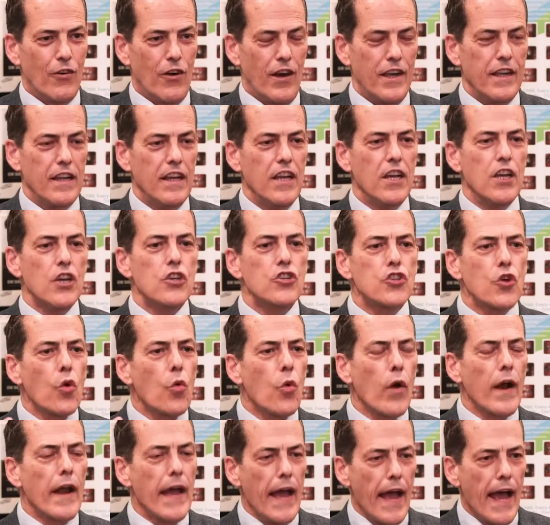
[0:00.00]
Right? So
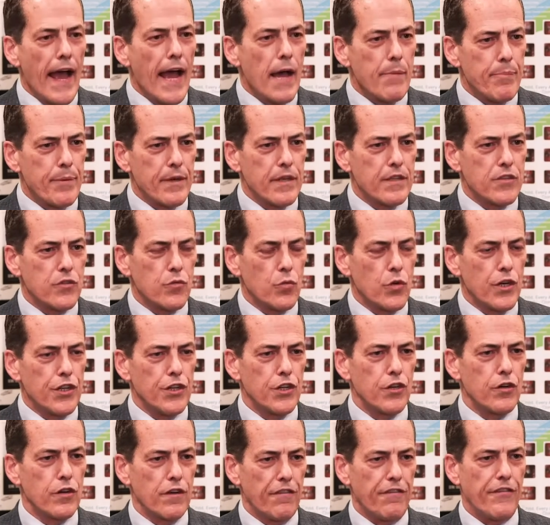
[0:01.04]
what happens when
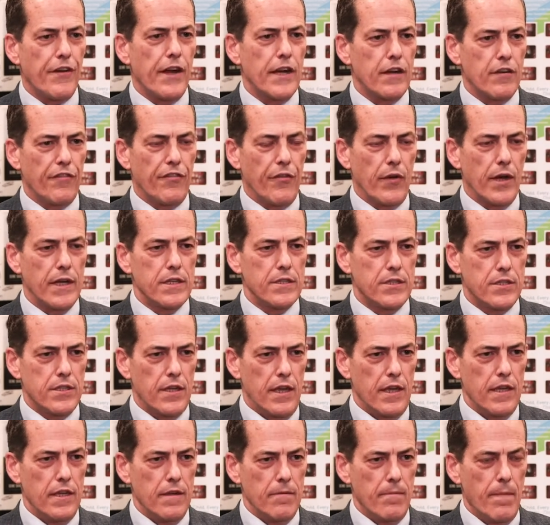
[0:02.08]
you're in a fight or flight
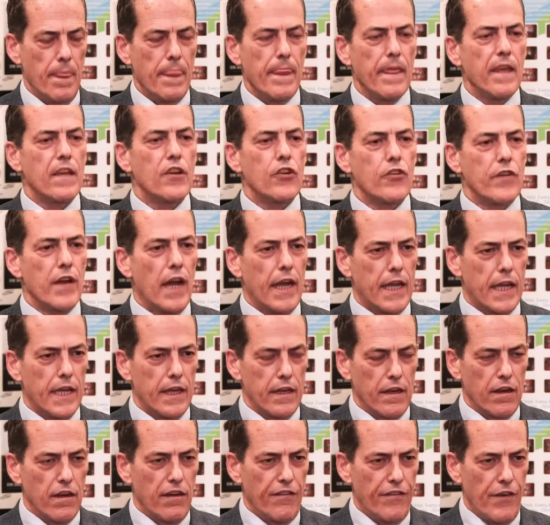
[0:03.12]
state, you're not
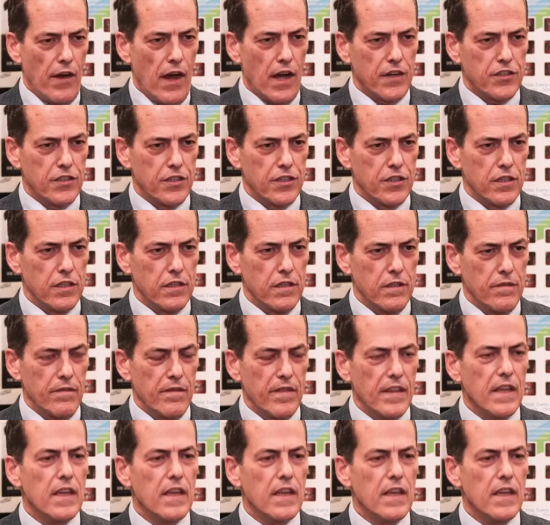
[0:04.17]
getting enough oxygen,